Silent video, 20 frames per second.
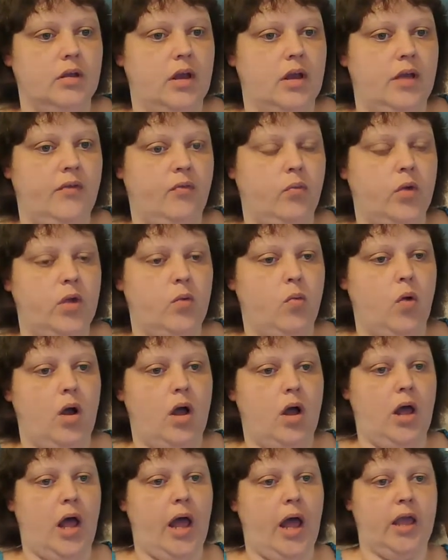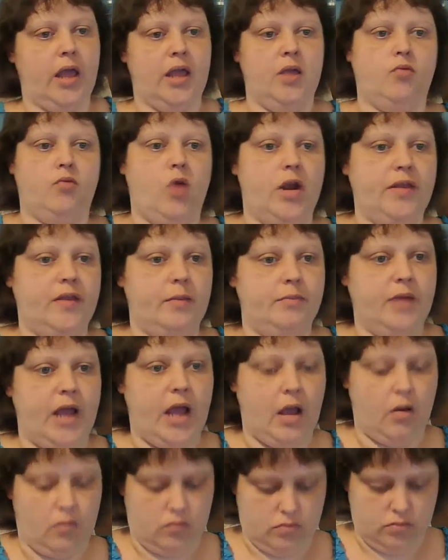if we want, I can write them
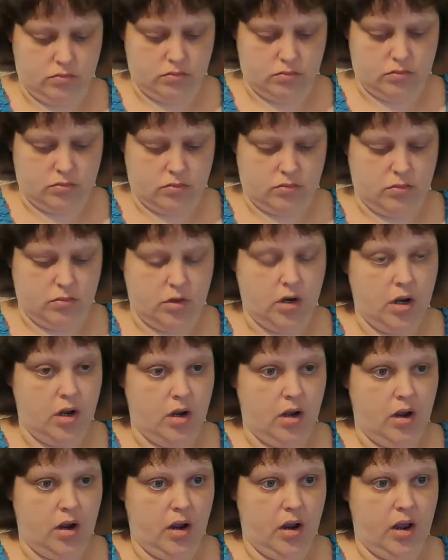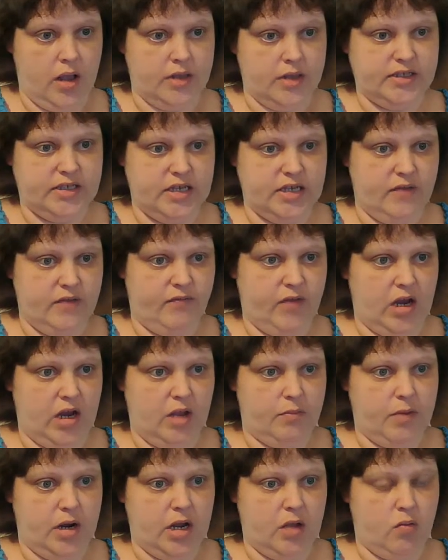down and see if
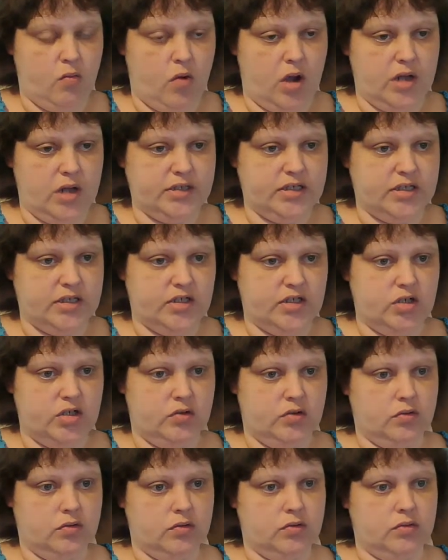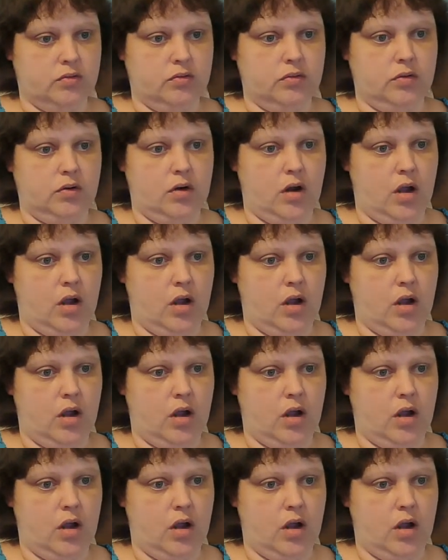anybody wants to,